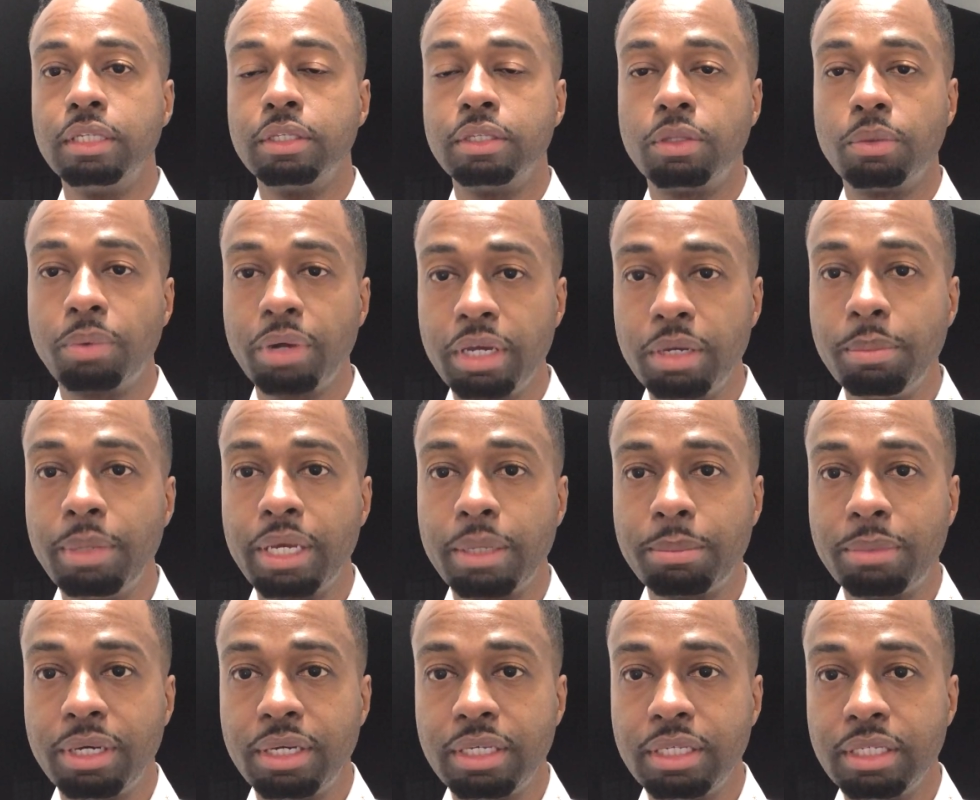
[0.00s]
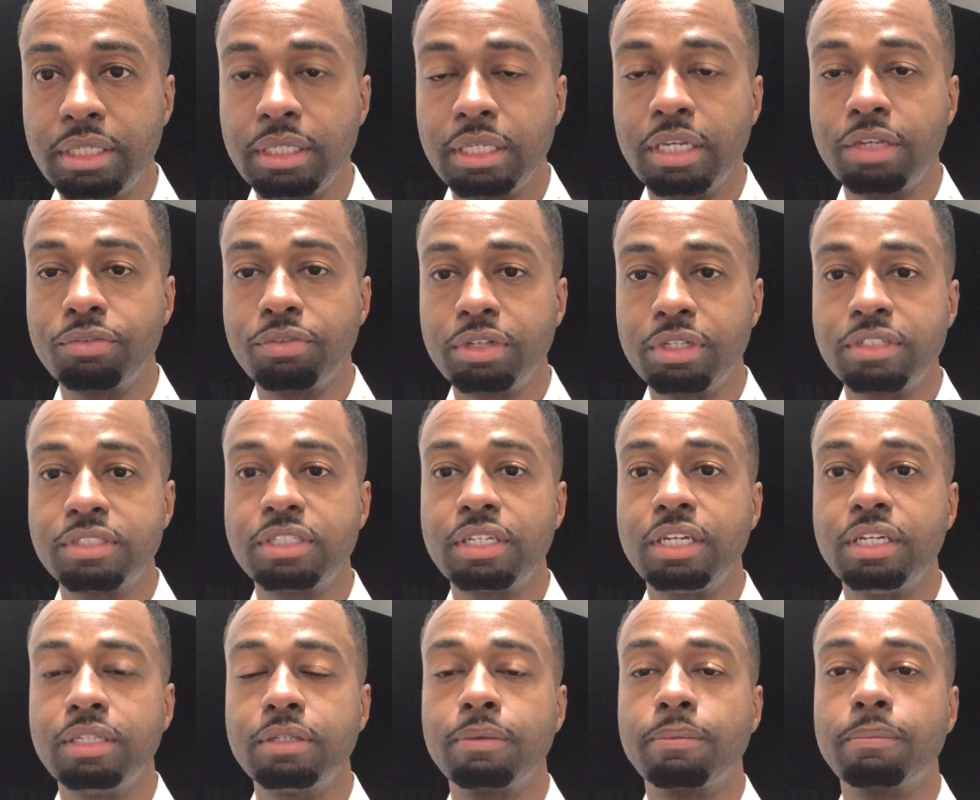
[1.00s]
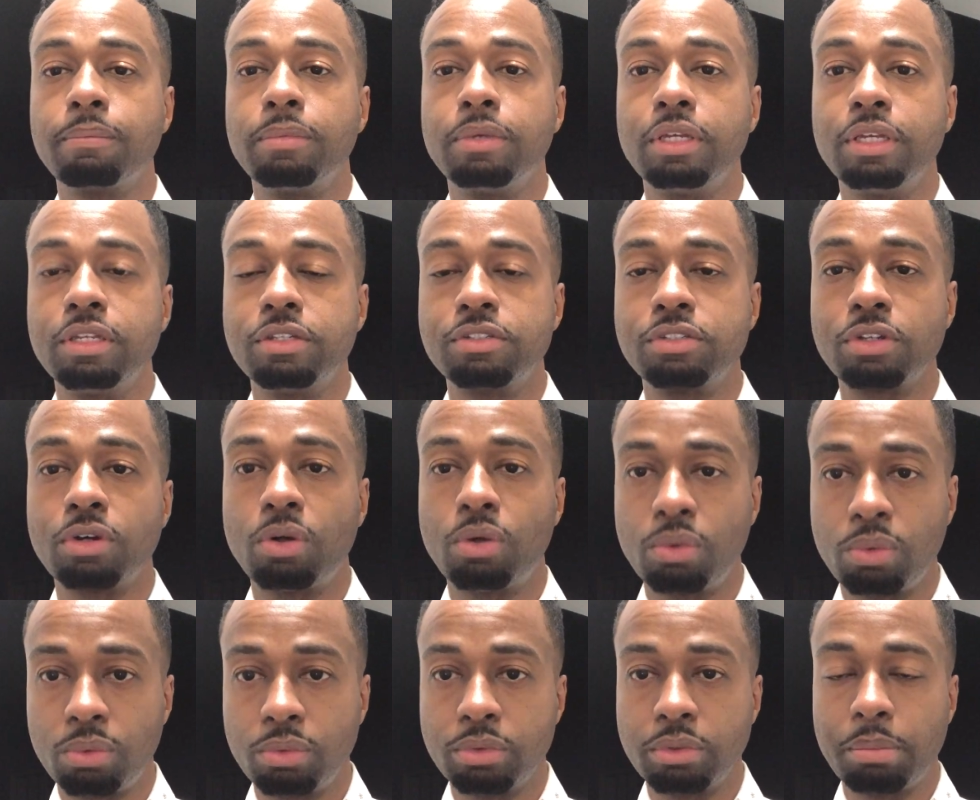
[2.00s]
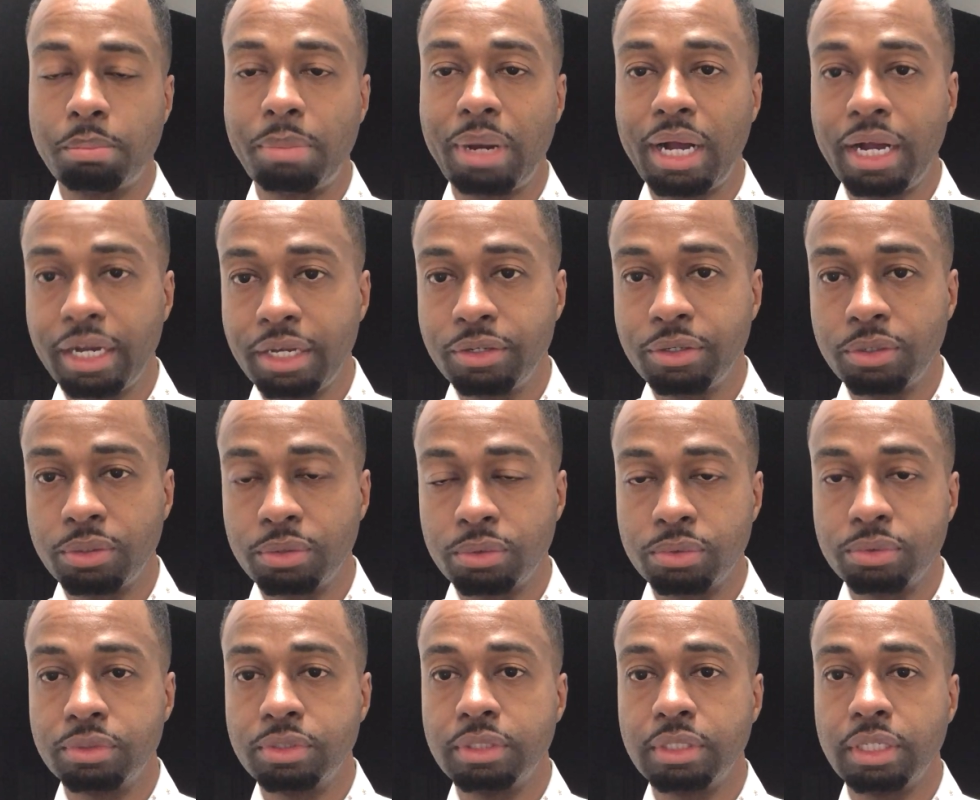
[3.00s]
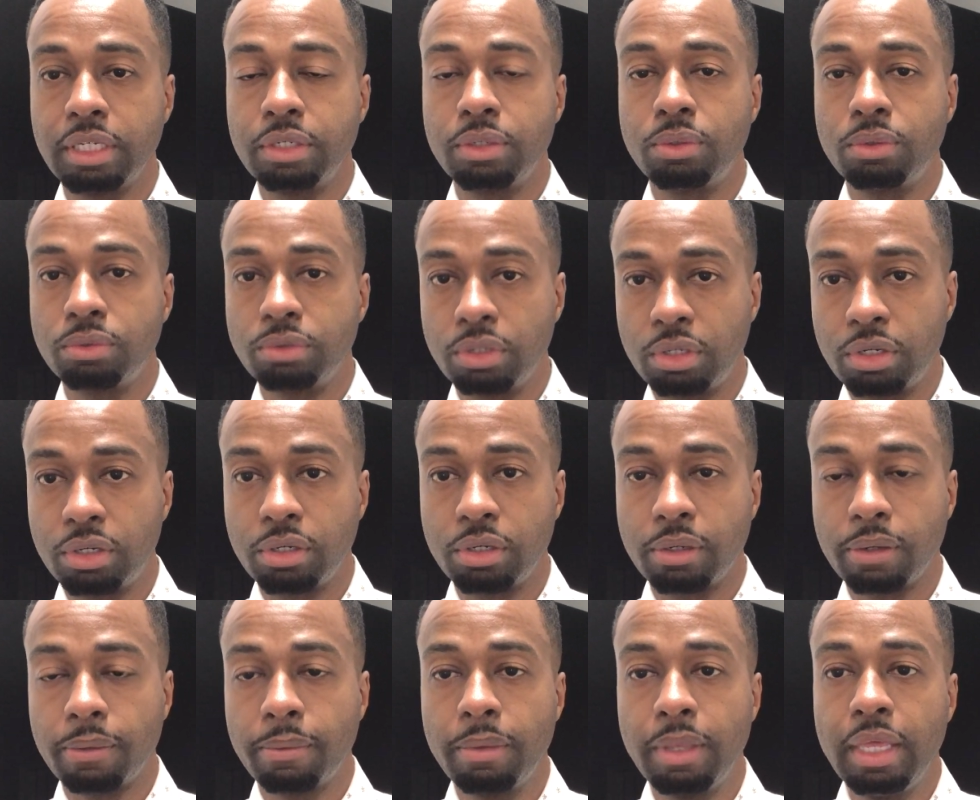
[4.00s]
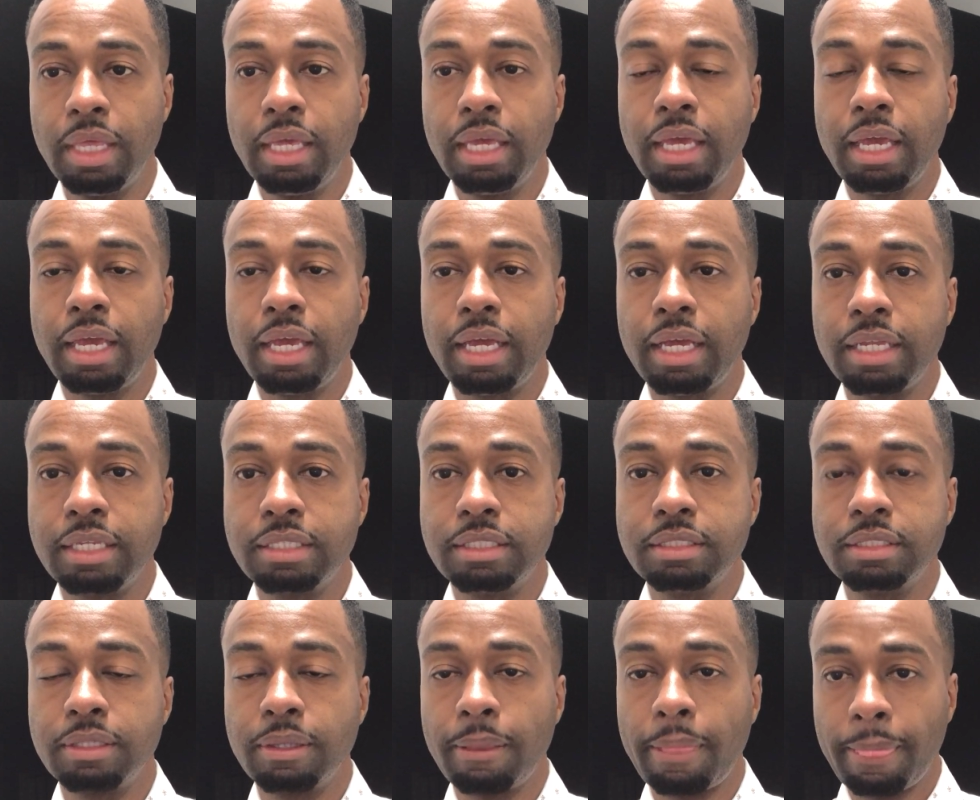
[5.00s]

The way to make money in real estate is to hold, buy and hold long, and